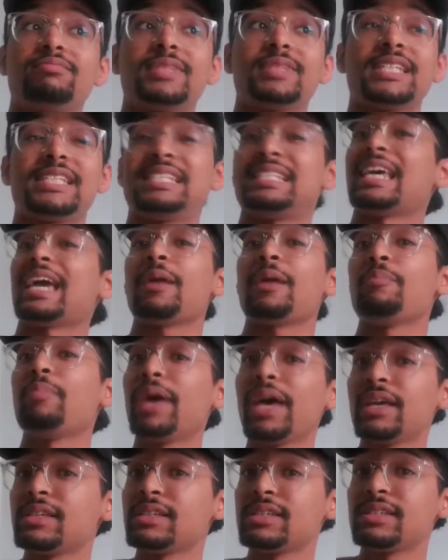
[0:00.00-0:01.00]
second
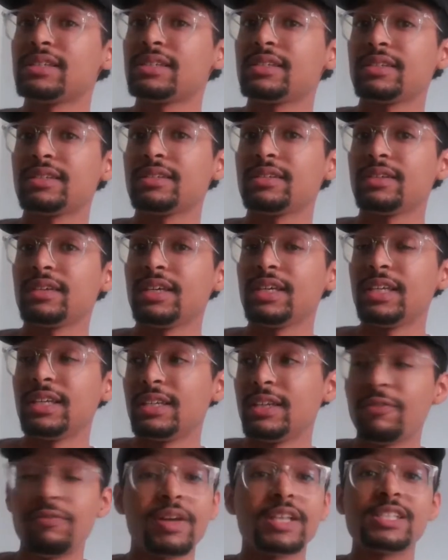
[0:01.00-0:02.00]
best
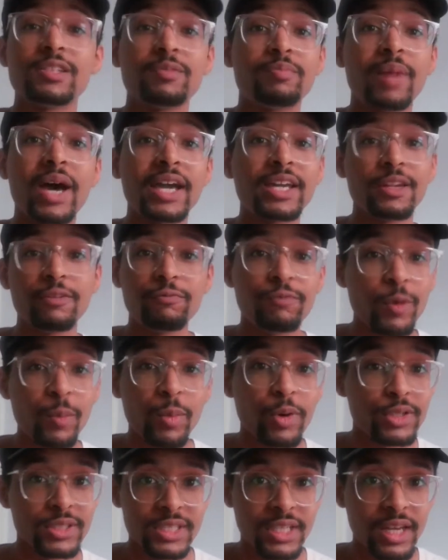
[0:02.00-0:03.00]
defensive mind in
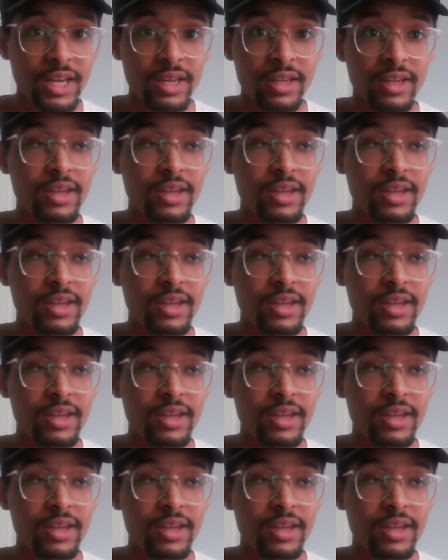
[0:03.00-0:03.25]
football today.